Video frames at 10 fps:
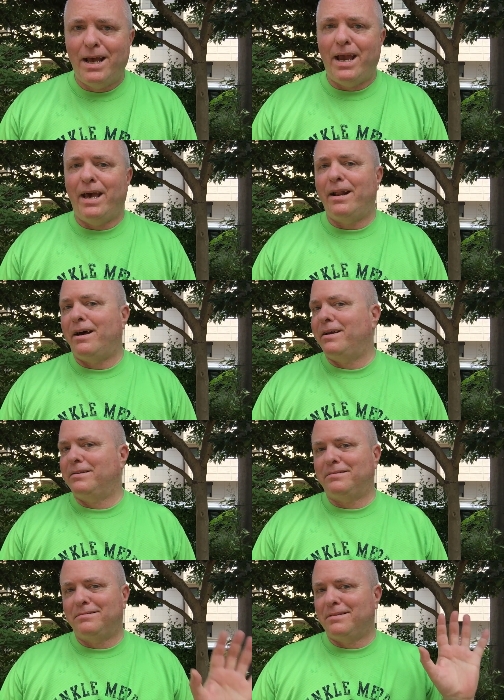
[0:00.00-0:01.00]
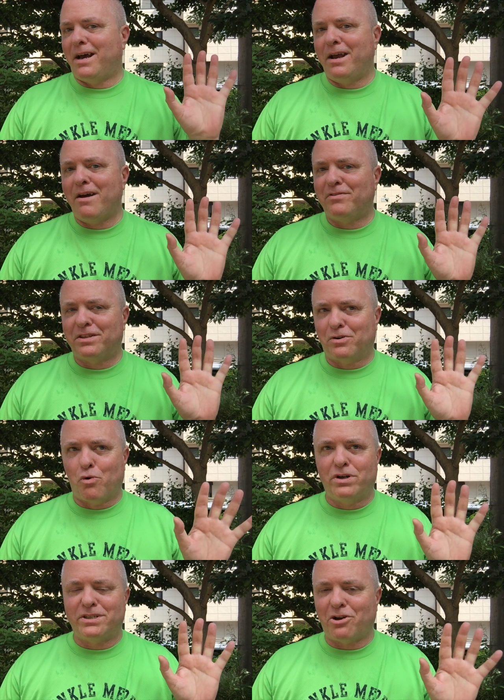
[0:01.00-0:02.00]
And I have the
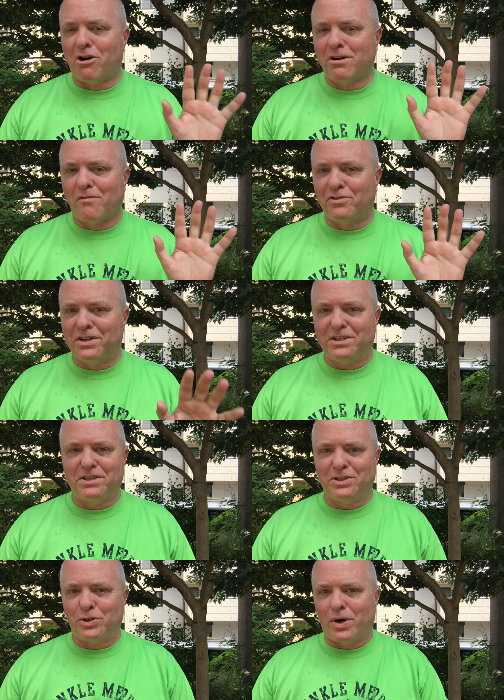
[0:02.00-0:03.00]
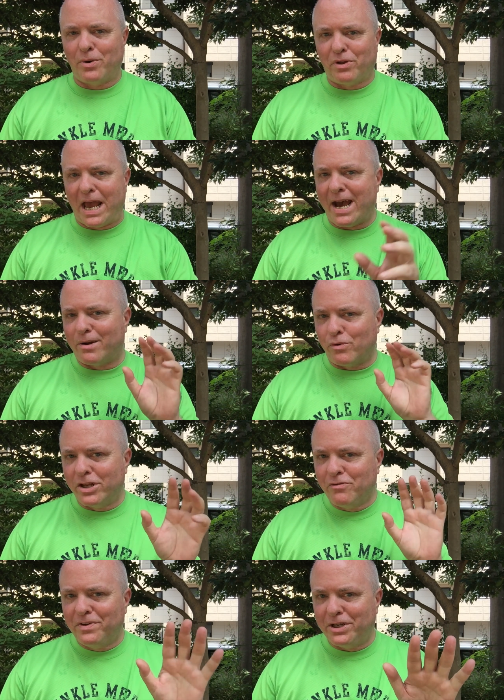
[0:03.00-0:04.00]
gorgeous hardcover edition, so I will add a
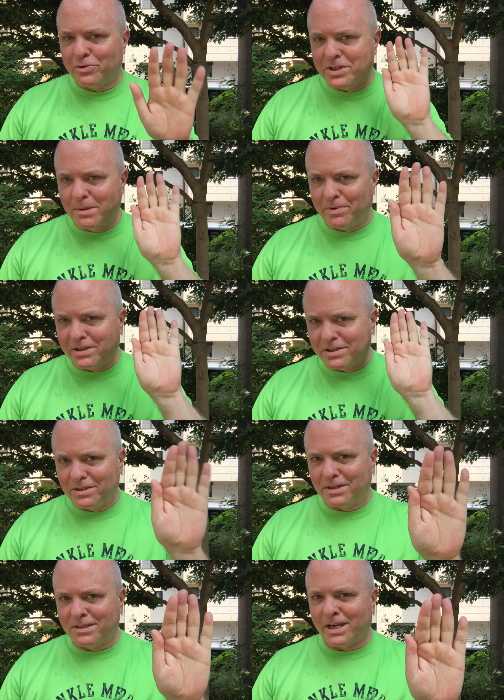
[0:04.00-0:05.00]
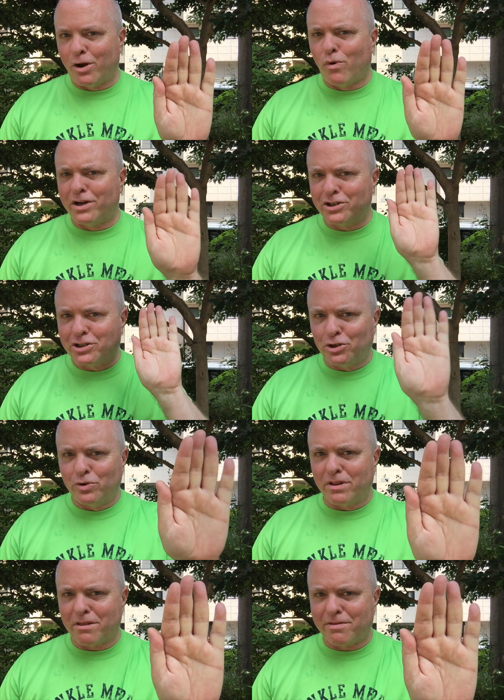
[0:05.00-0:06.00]
little video snippet, because I don't want to just show
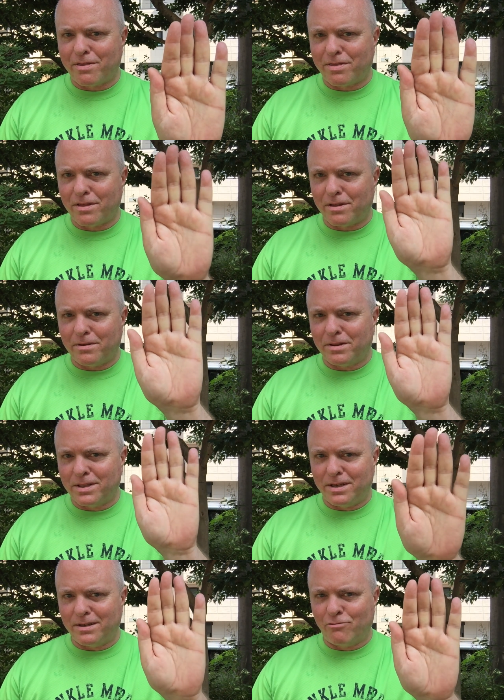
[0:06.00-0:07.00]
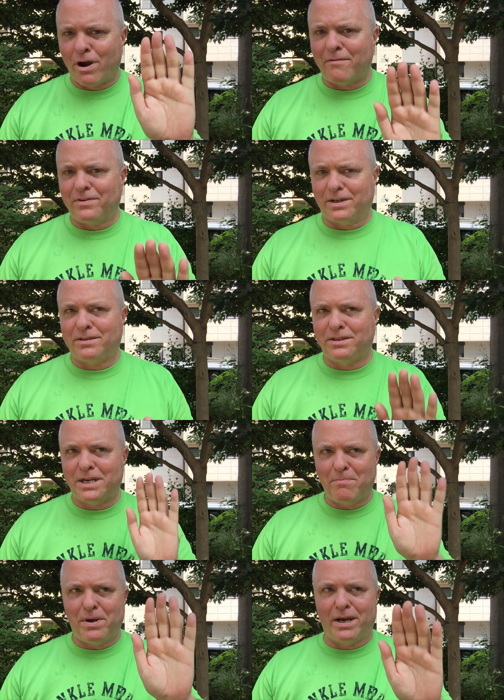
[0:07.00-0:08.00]
you the graphic, the
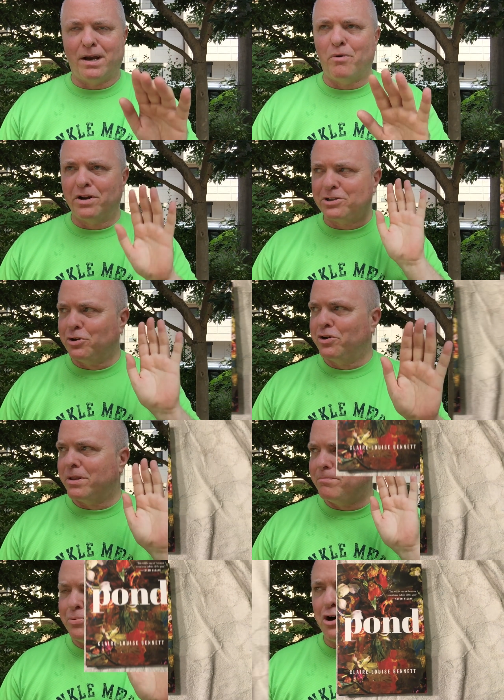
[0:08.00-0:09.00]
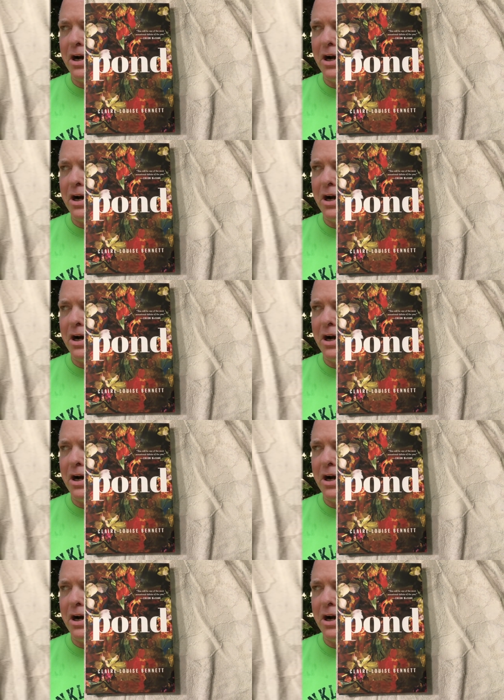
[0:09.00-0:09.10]
JPEG. I want to show you the book.